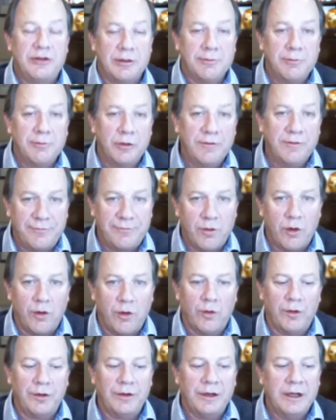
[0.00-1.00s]
to move
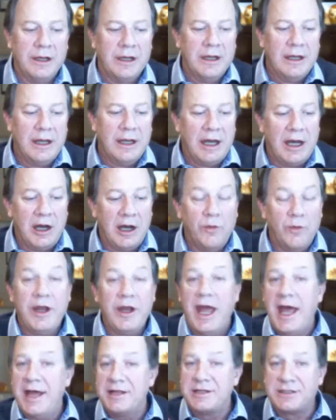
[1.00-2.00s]
forward. We
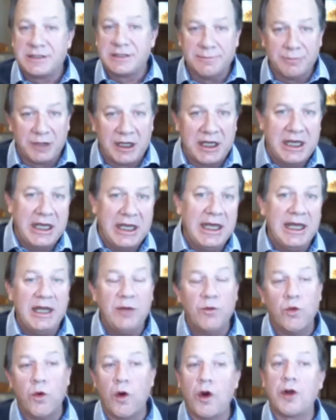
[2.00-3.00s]
had some
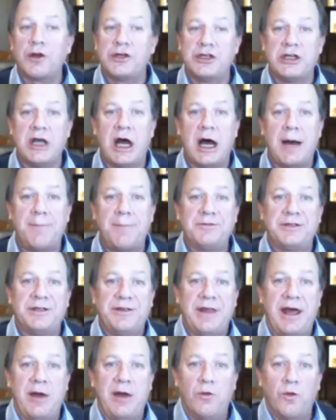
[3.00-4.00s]
key workshops
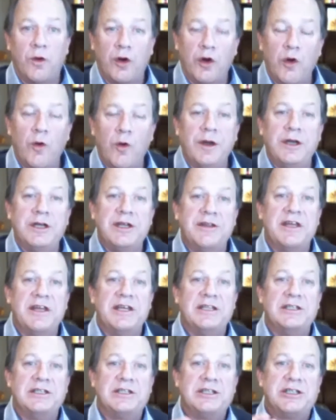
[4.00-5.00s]
that were going to
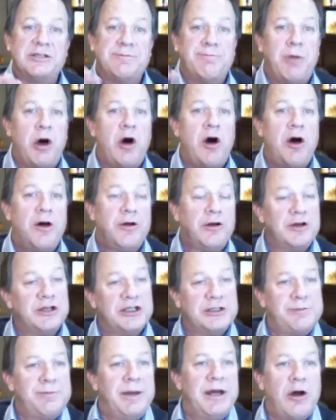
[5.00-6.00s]
then spawn or
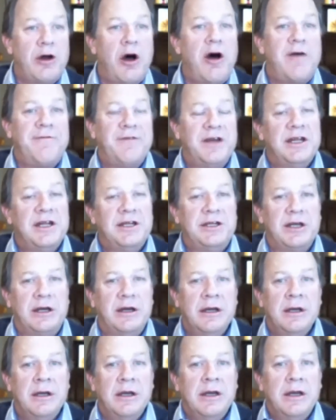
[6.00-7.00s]
spin off
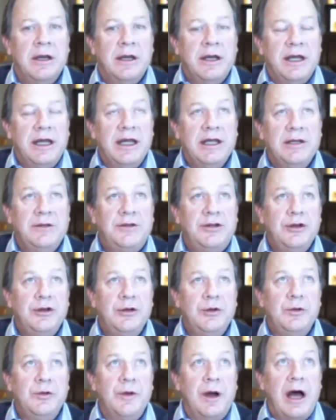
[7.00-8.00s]

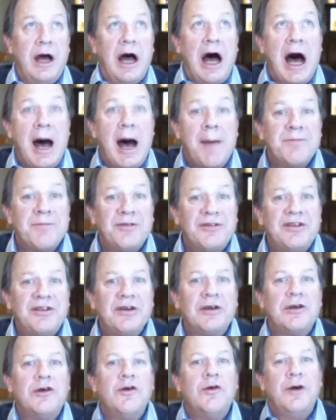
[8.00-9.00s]
into
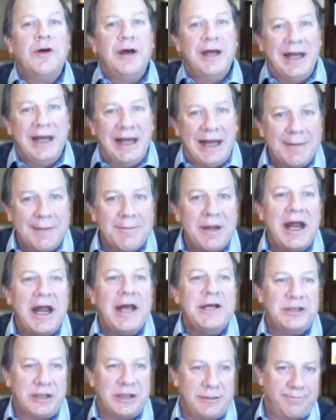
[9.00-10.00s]
obstacle
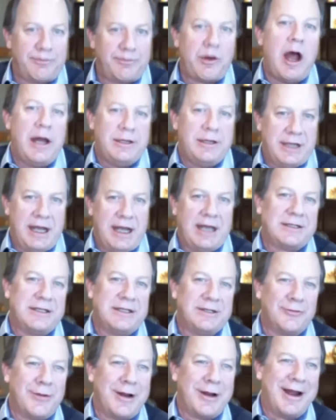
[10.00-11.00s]
elimination projects,
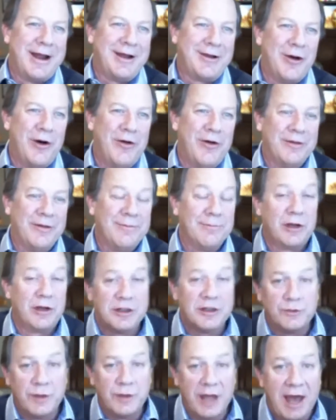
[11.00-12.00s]
is what I call them,
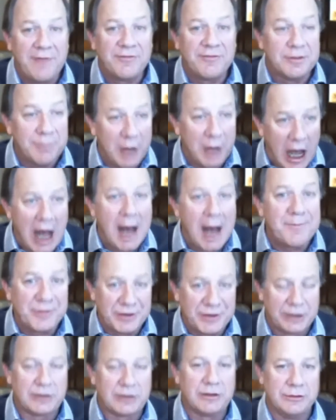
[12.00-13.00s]
because we have some
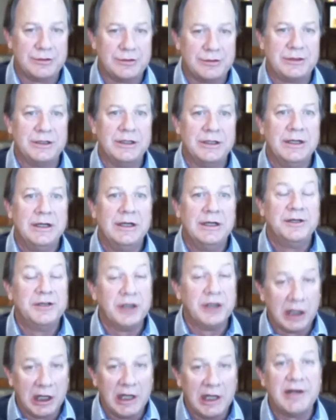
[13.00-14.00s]
obstacles to
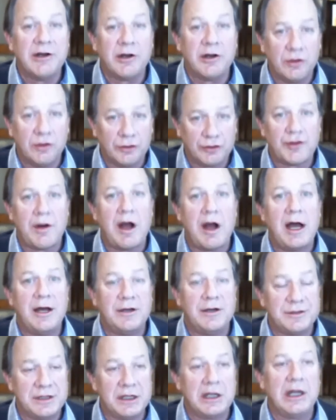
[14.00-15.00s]
clinical
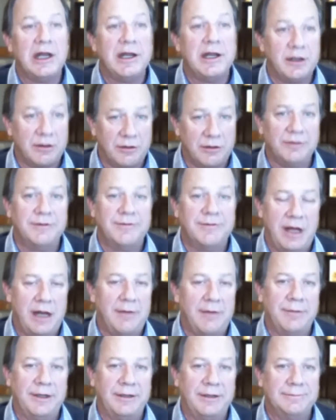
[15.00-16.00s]
trials and clinical development.
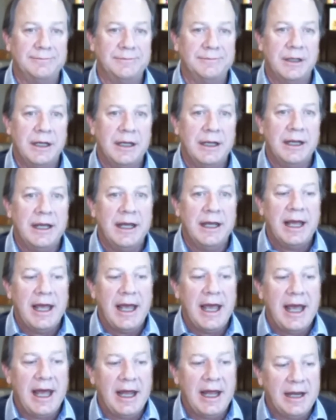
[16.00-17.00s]

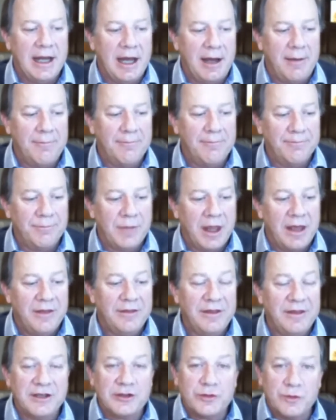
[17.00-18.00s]
And
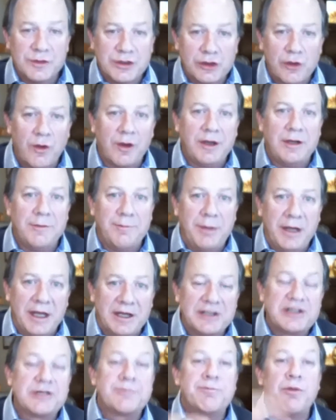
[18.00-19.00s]
this was going to be a
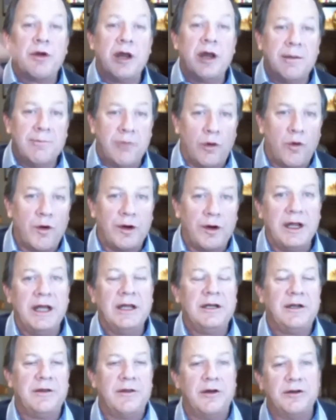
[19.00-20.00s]
springboard
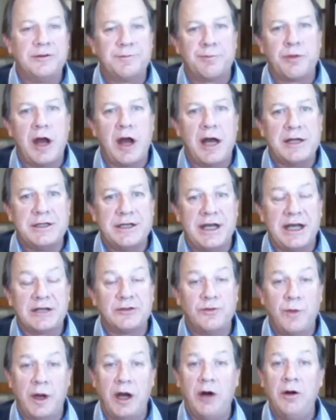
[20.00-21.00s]
into those projects.
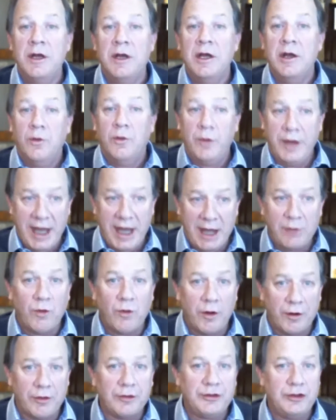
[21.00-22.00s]
Well, we had
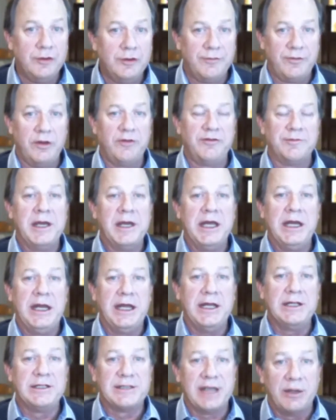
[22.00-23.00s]
one or two of those
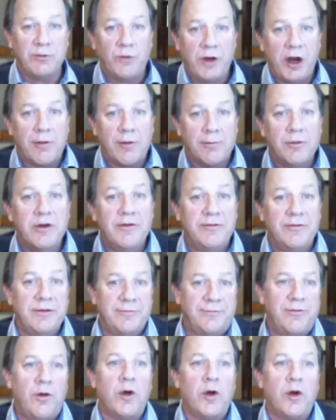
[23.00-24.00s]
meetings, and we are moving
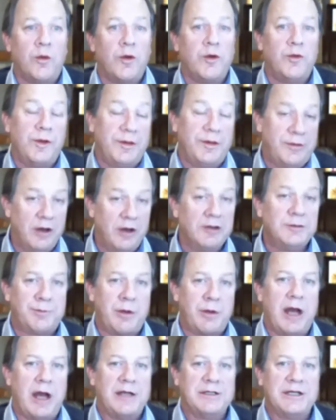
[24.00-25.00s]
forward with those
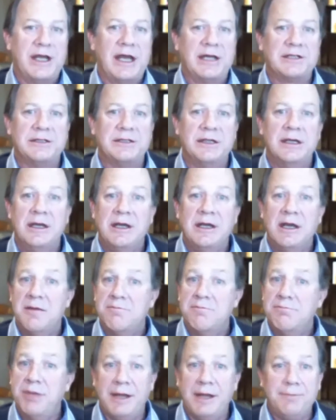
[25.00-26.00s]
projects.
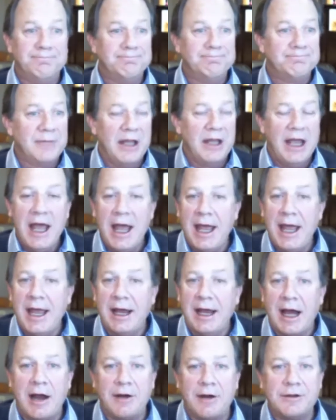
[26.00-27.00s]
But
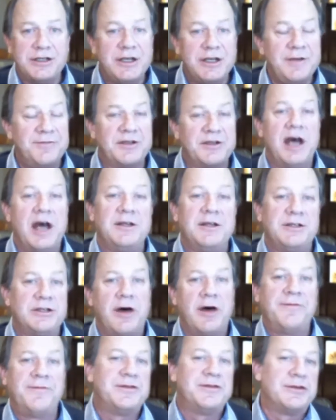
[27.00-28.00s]
hey, our Chief Science
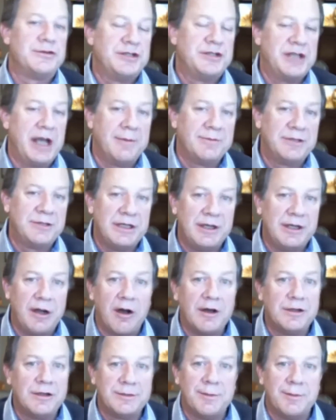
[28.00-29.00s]
Officer, Jamshid
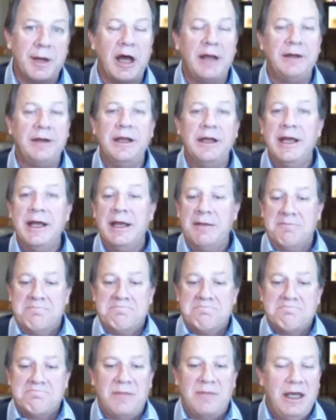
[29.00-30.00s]
Arjman,
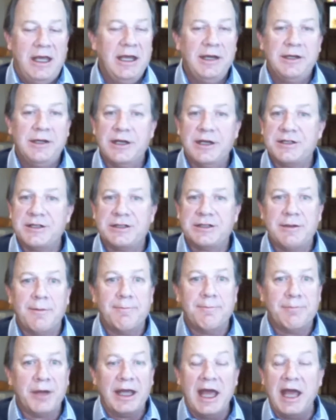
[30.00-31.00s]
he just
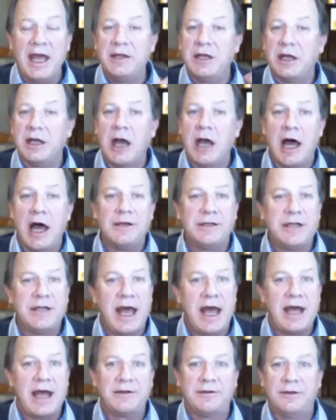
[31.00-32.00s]
began to
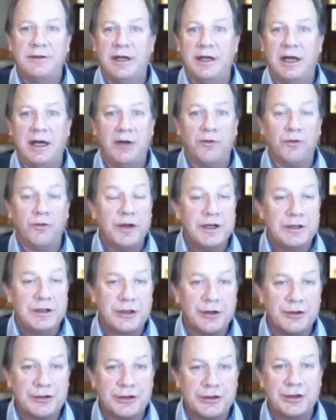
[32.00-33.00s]
contact
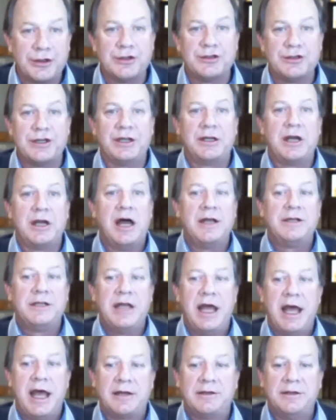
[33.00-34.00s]
researchers and
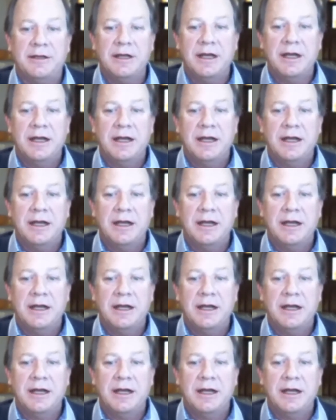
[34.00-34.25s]
contact